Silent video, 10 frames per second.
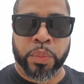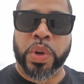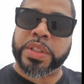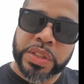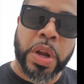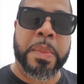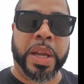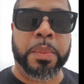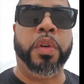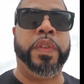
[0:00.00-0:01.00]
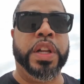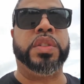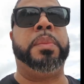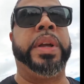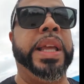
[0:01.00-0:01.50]
once I start making more
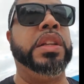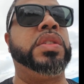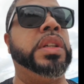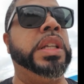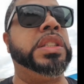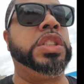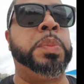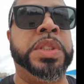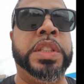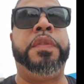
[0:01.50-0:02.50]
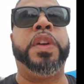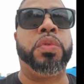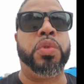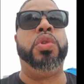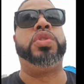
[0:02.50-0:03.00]
videos, I'm gonna get into into specific
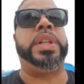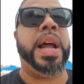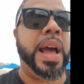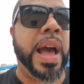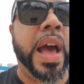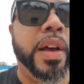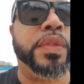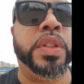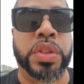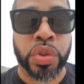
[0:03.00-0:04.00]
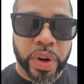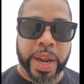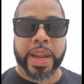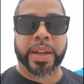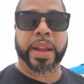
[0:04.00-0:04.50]
rules that I have to
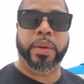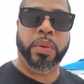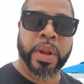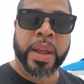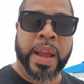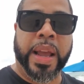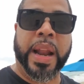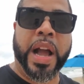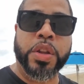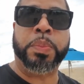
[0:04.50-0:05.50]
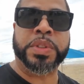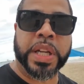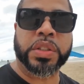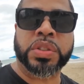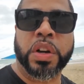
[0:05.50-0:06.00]
trade and and how you
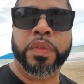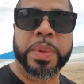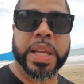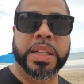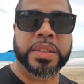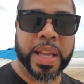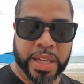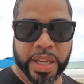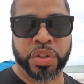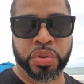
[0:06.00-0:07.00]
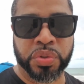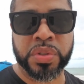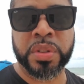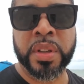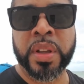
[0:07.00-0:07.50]
protect yourself from getting into any issues.